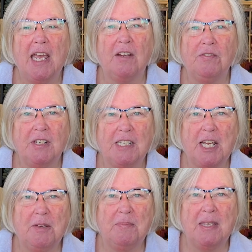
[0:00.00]
Every
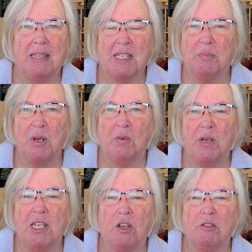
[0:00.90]
time in the spring
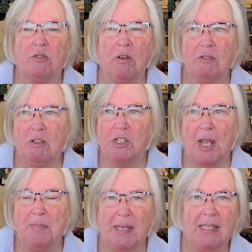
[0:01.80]
when he goes grocery
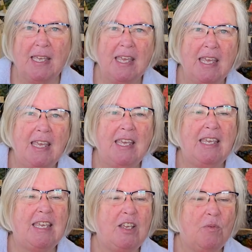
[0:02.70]
shopping,
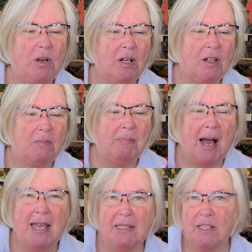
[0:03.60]
he will
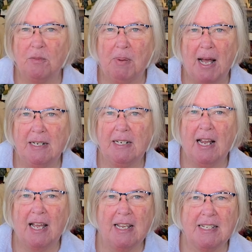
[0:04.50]
buy a little potted
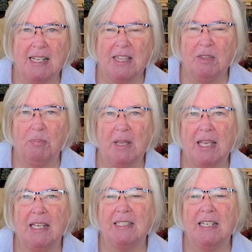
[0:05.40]
hyacinth
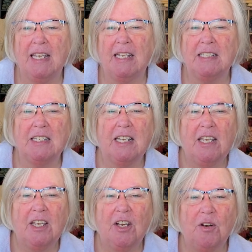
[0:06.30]
plant and
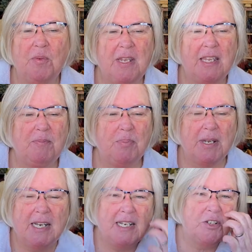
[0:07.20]
we
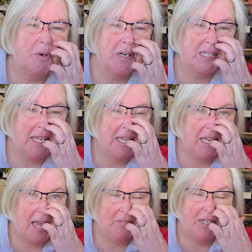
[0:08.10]
bring it indoors,
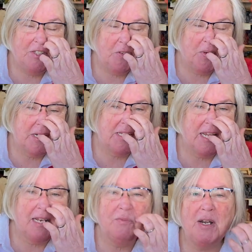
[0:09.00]
have it indoors,
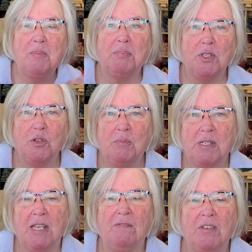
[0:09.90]
and when it
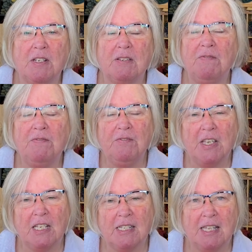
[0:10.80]
blooms, it just
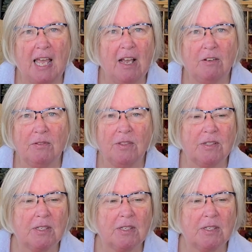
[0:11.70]
fills the house